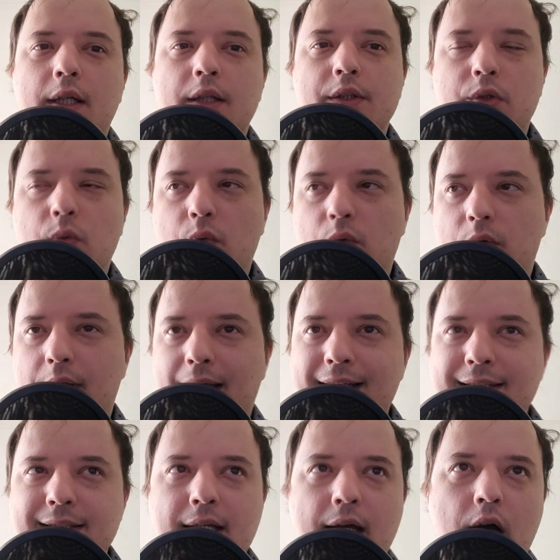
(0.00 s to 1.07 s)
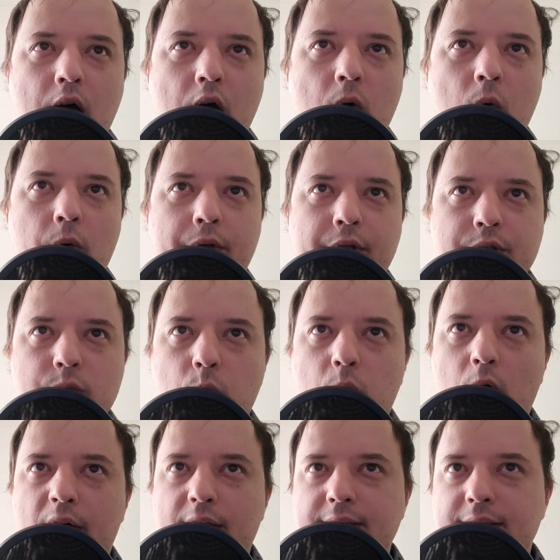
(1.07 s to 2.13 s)
So that's how this
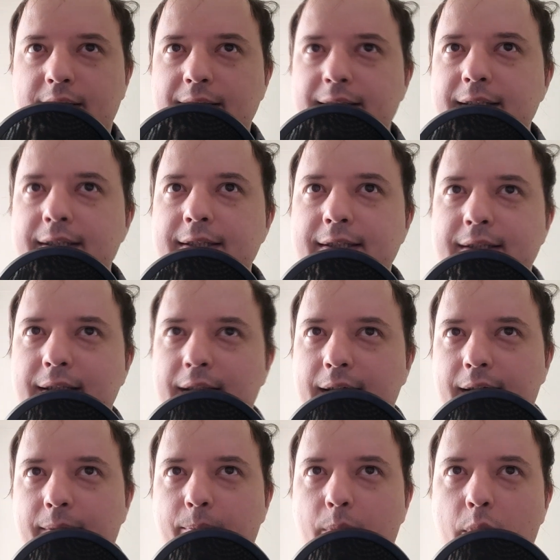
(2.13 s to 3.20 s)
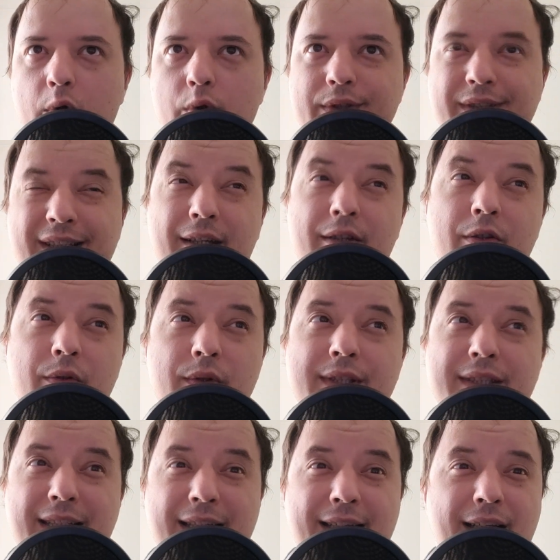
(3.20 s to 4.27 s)
works. This is the most
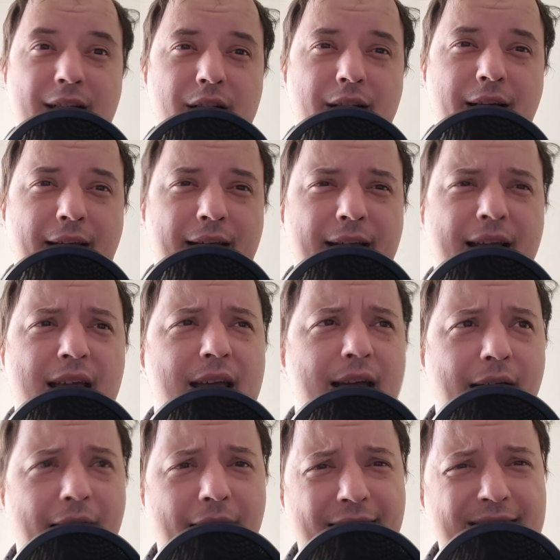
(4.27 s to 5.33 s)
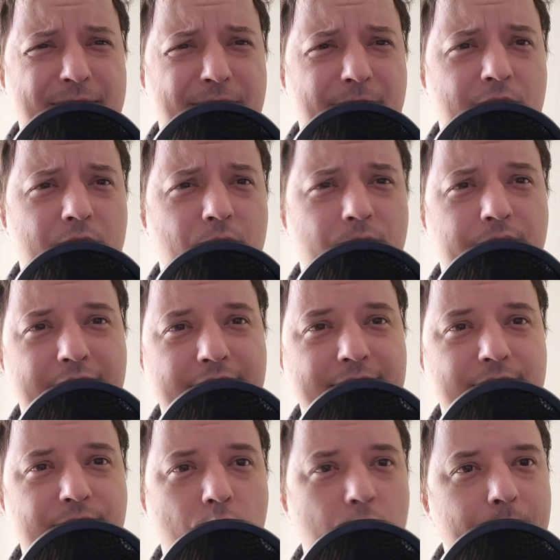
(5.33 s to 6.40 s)
interesting aspect of
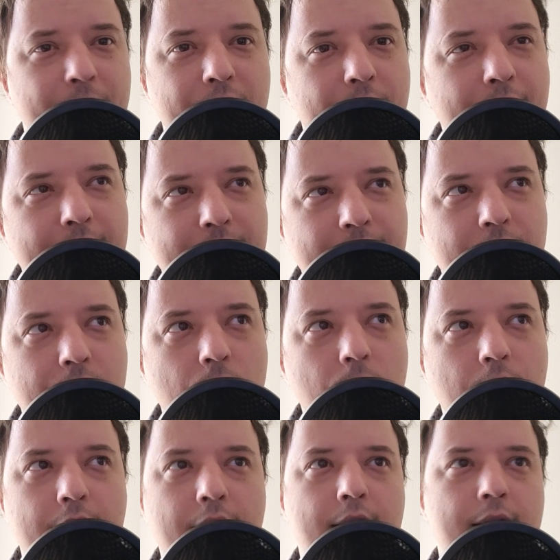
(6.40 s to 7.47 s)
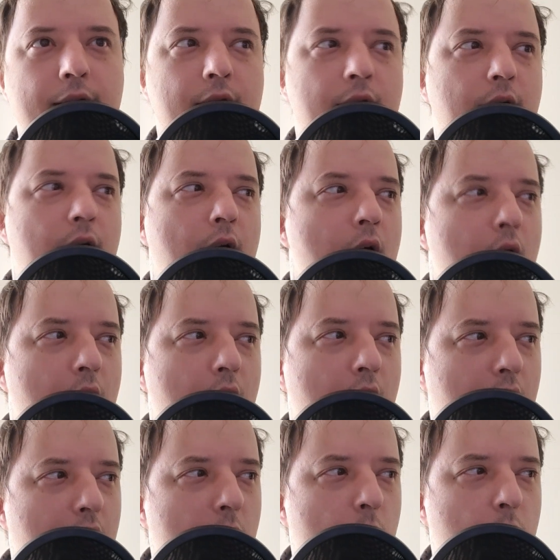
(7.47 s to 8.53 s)
this for me right now, and
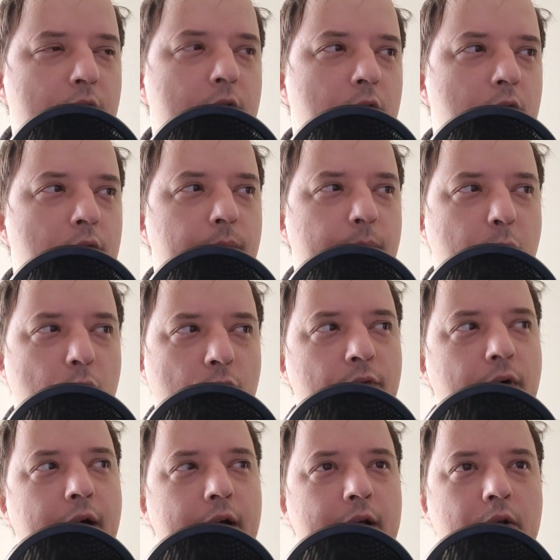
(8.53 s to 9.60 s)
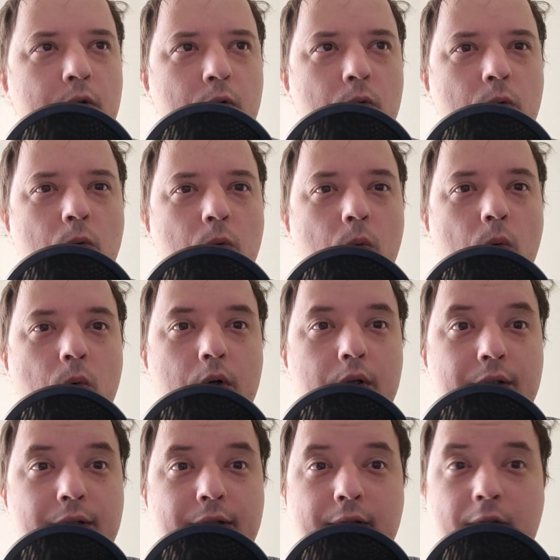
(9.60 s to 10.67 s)
I will provide you a
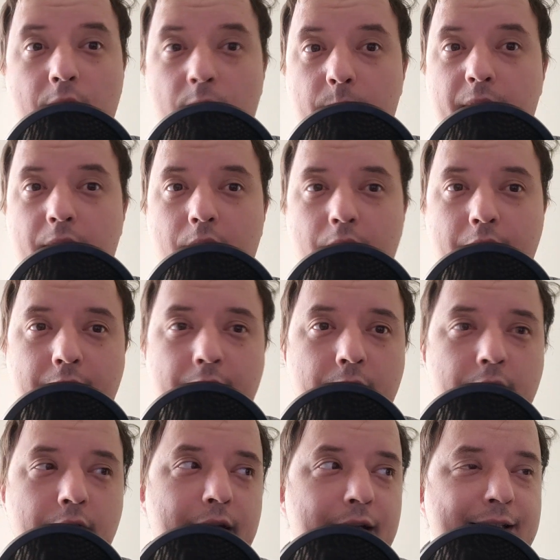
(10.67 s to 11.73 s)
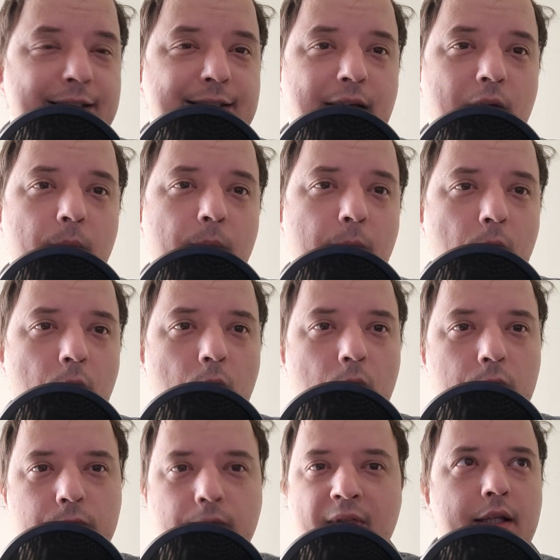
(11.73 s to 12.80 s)
little bit later an example
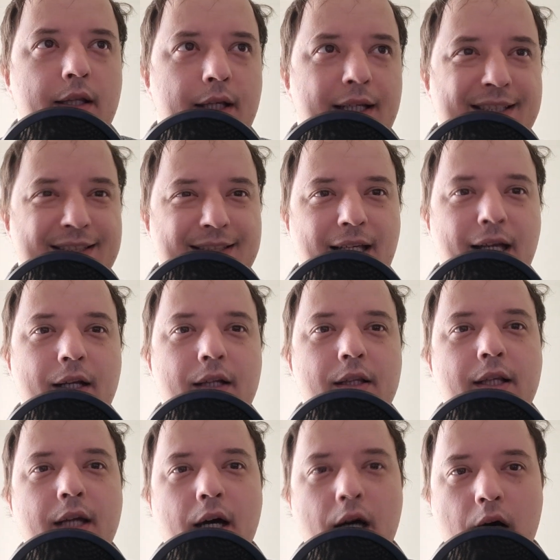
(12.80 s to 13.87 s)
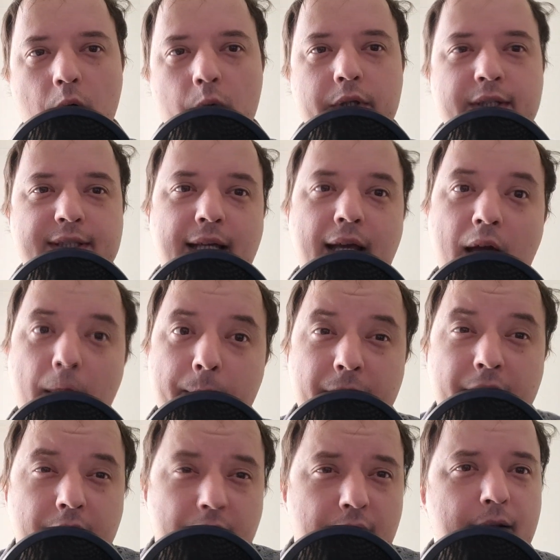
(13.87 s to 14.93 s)
of exactly how this
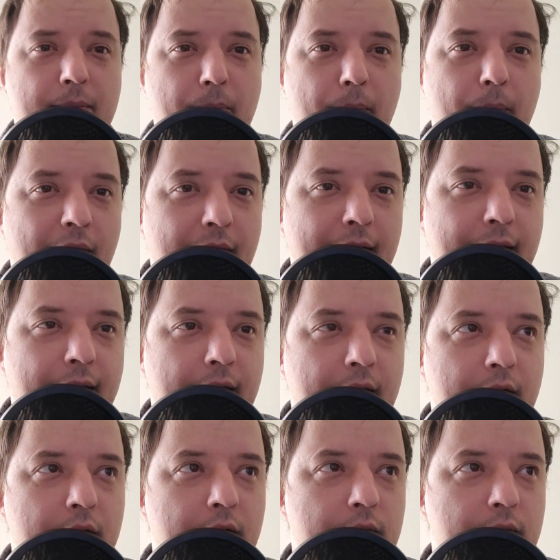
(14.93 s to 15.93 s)
happened in my